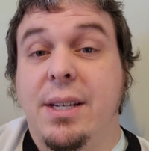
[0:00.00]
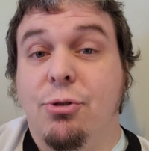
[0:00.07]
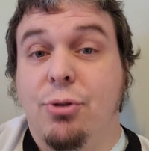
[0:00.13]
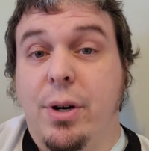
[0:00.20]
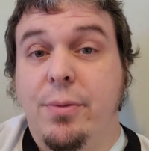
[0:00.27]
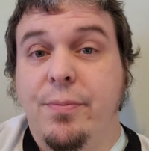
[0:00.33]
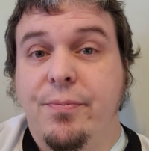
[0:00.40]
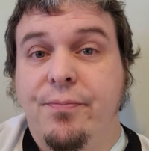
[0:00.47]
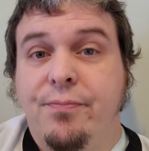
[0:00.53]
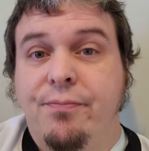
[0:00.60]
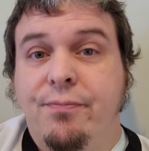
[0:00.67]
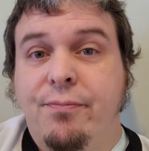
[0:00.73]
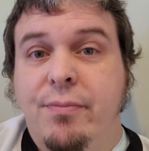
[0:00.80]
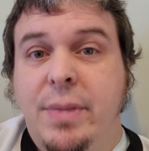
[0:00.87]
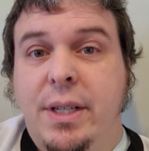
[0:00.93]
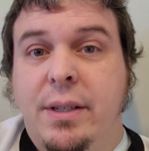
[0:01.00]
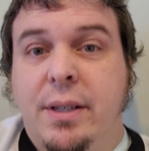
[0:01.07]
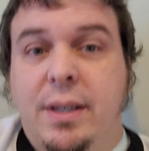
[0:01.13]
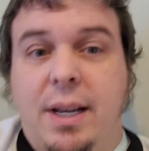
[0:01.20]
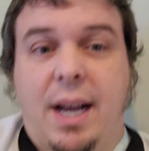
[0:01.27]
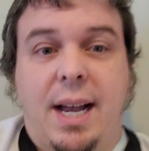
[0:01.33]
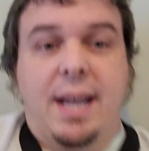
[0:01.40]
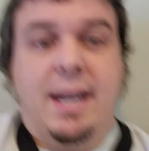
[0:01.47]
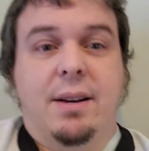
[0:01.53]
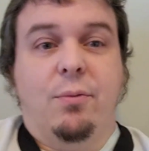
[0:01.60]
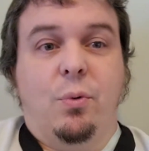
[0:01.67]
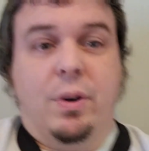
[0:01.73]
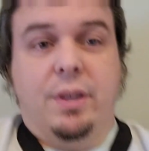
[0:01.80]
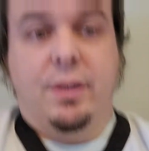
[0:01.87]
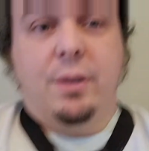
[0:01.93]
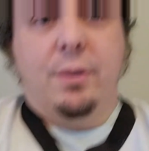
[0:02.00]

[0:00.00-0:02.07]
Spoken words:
the intro. I have one